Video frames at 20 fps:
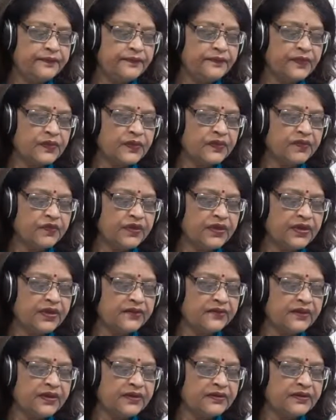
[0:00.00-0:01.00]

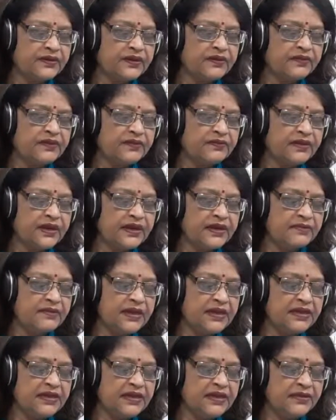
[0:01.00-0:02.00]
whatever, never mind my
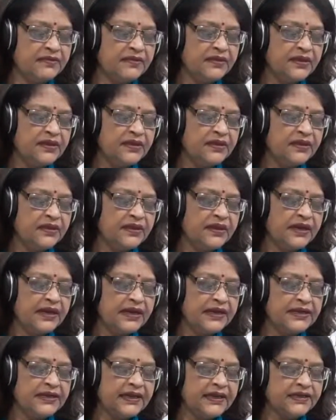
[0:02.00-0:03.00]
name,
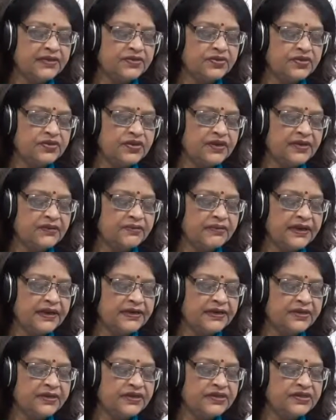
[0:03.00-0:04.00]
I like your name
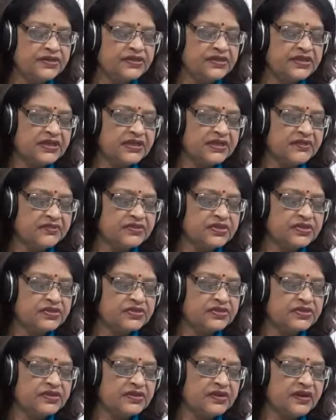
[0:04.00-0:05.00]
better, he is telling Mr.
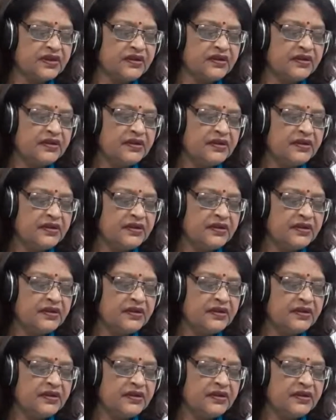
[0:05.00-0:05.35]
Zaral.